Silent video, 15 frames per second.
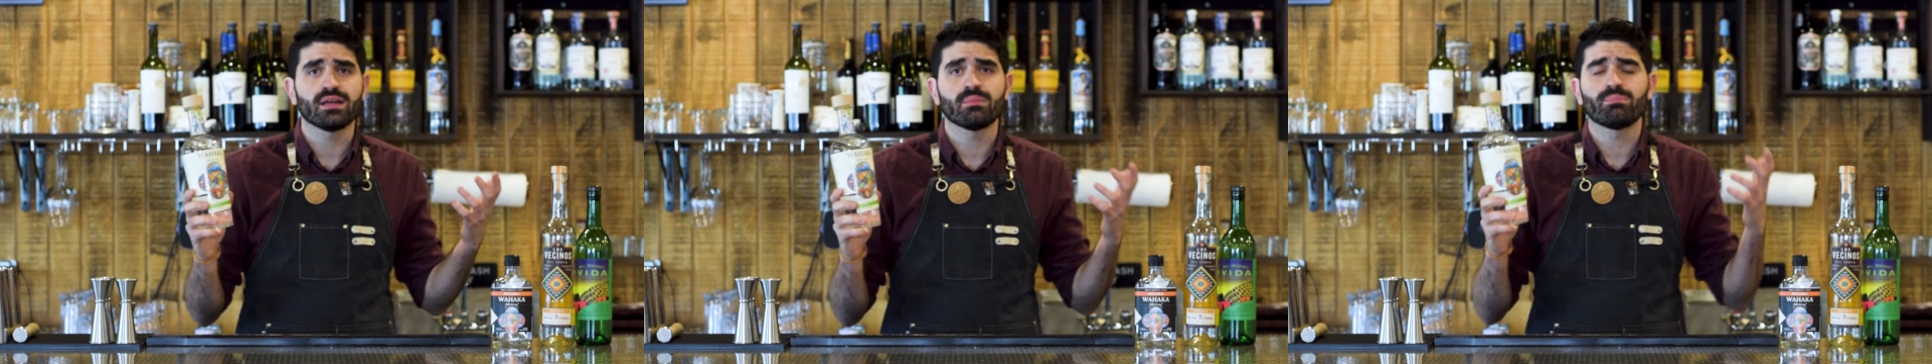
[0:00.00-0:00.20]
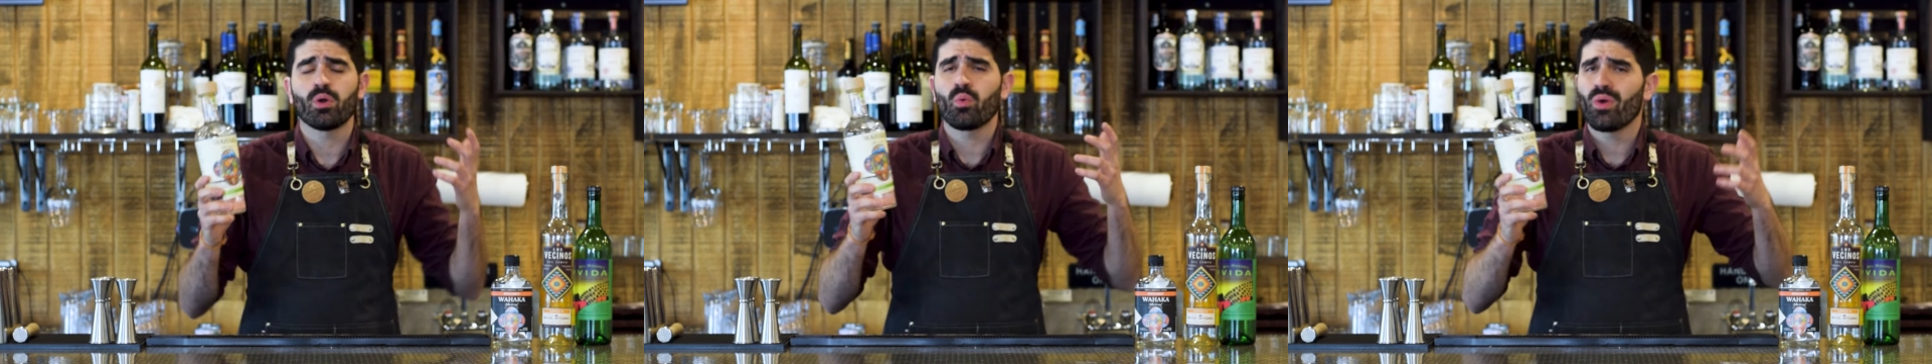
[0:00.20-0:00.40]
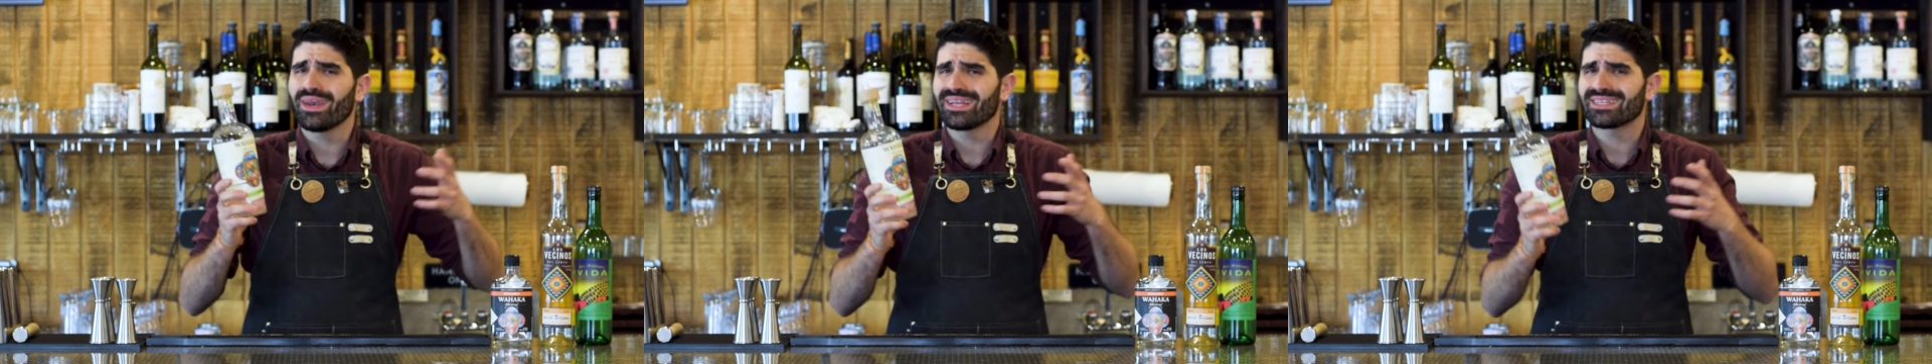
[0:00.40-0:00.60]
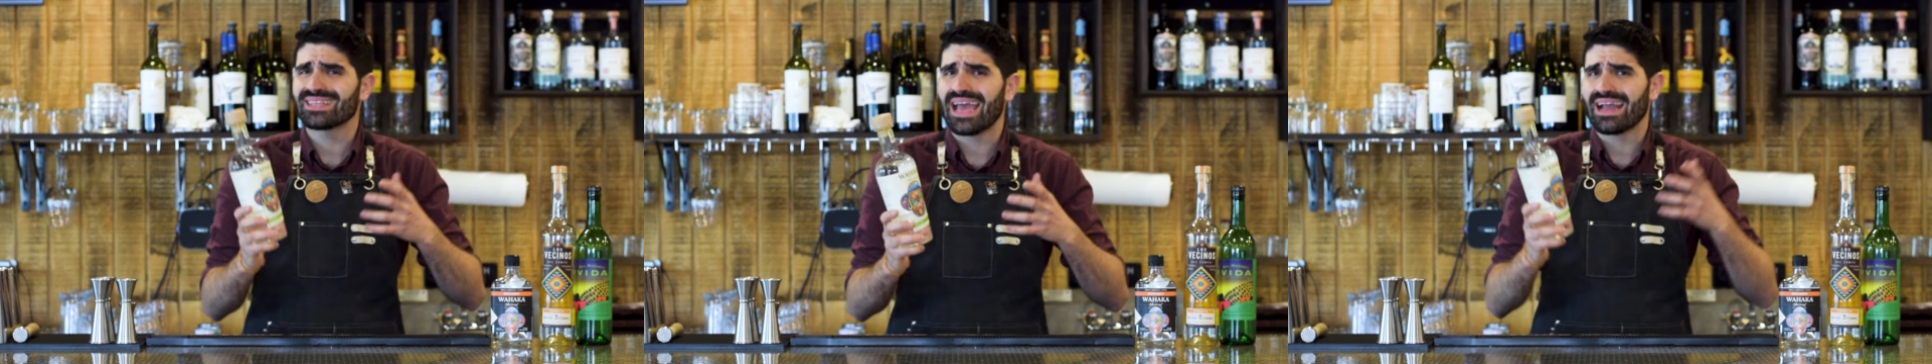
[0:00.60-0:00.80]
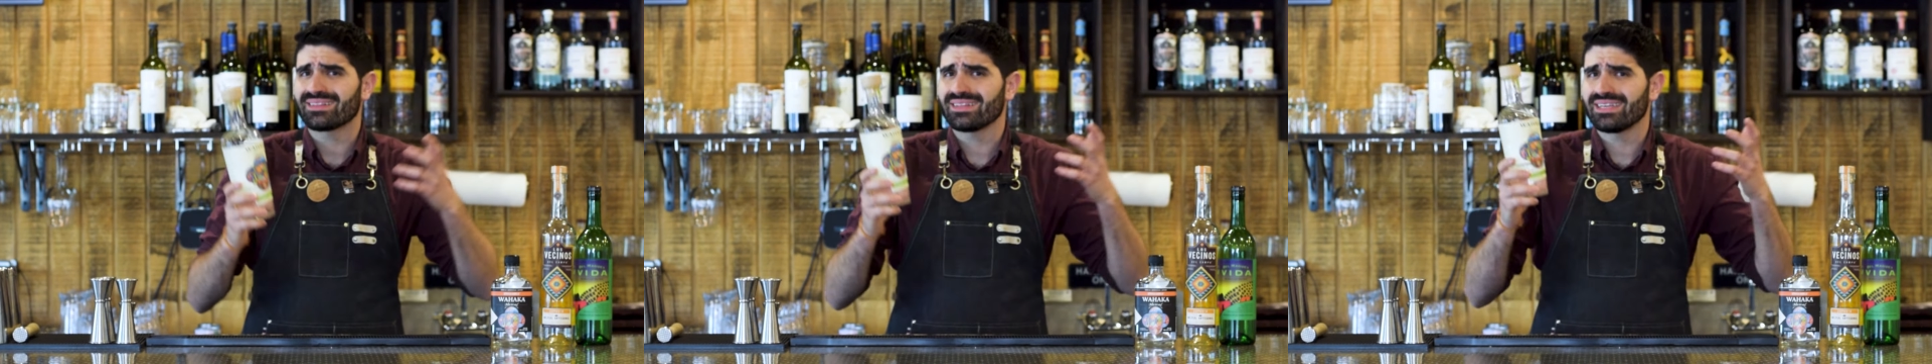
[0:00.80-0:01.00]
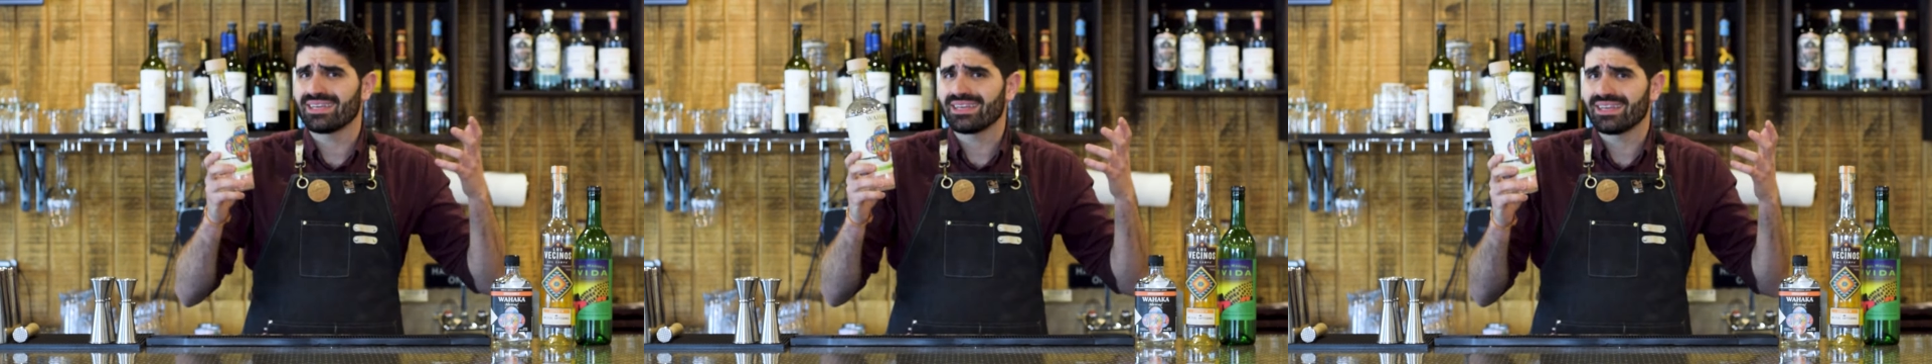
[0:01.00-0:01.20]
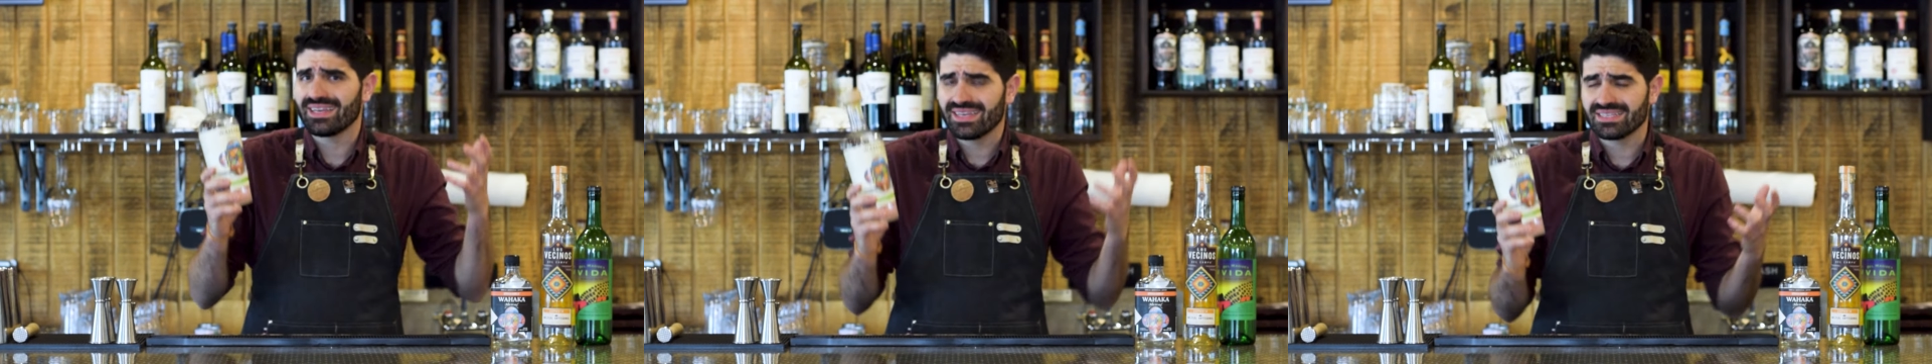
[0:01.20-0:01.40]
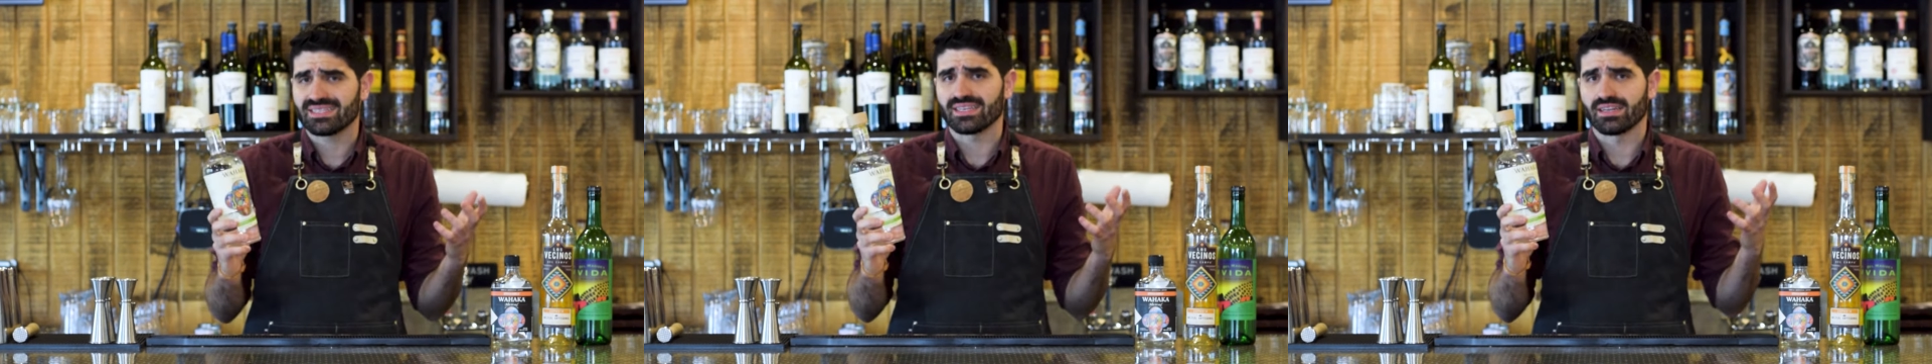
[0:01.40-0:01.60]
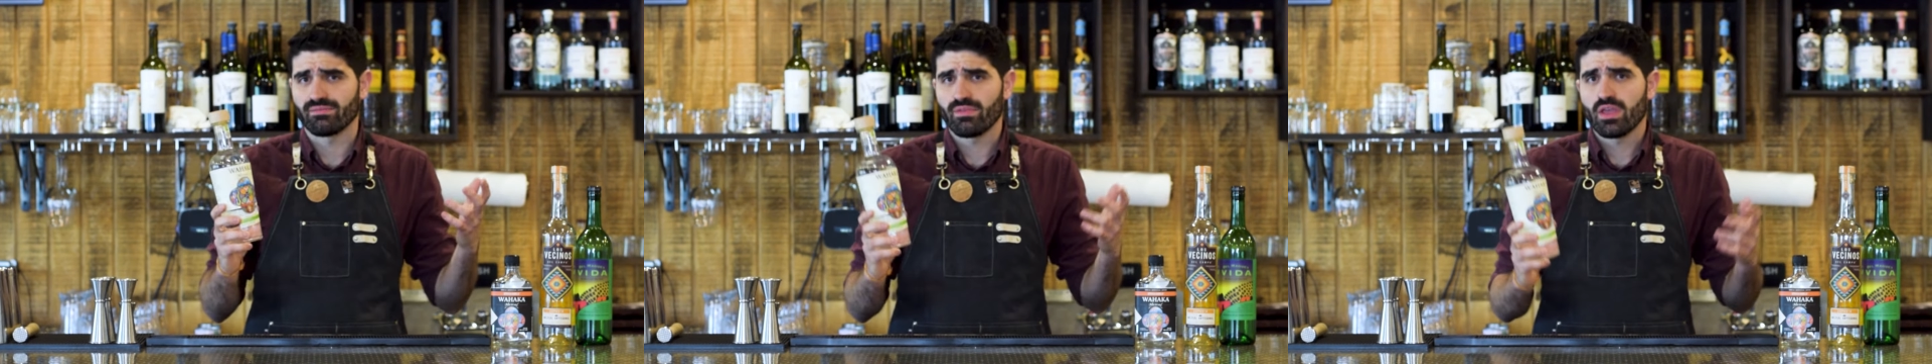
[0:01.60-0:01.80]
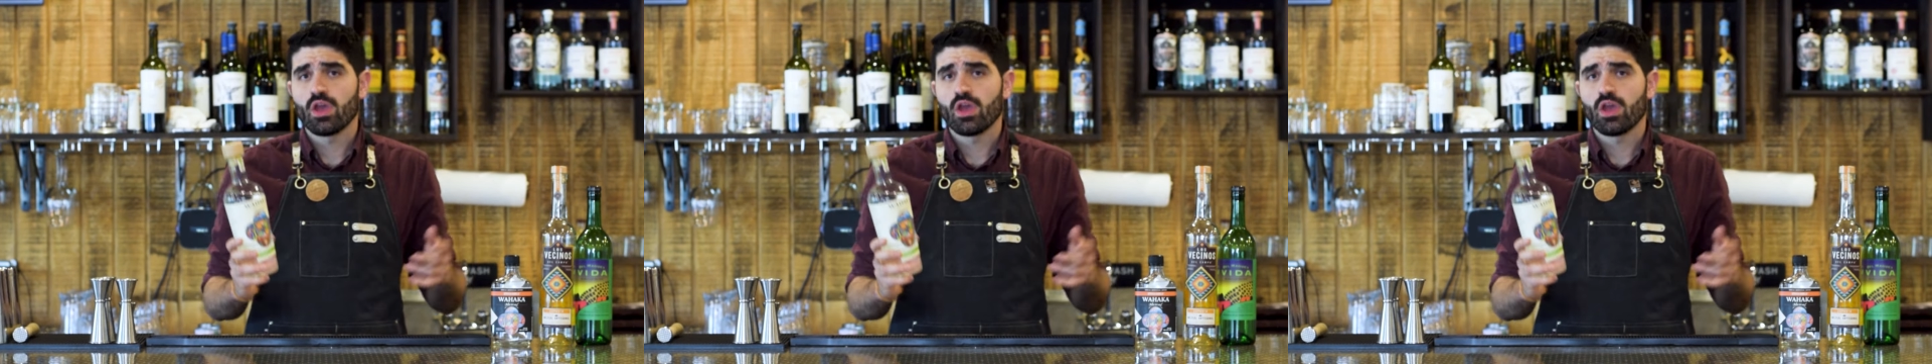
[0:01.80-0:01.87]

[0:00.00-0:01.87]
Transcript: but what exactly is it?